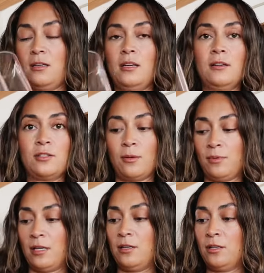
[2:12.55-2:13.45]
Here's our
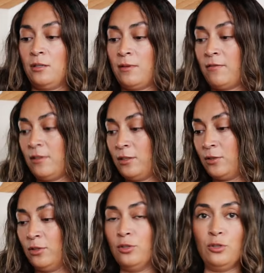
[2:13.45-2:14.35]
blender. We have a
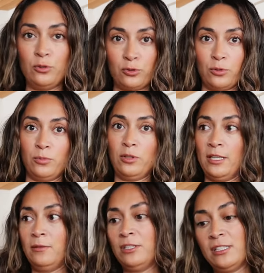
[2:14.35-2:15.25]
little
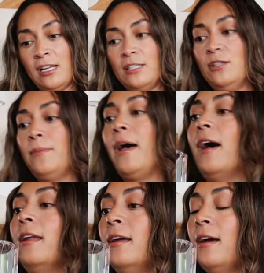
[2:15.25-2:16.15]
Nutribullet, which is not too
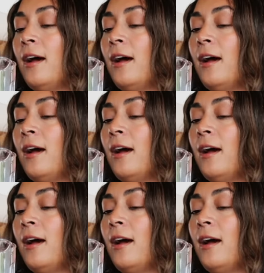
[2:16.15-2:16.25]
bad.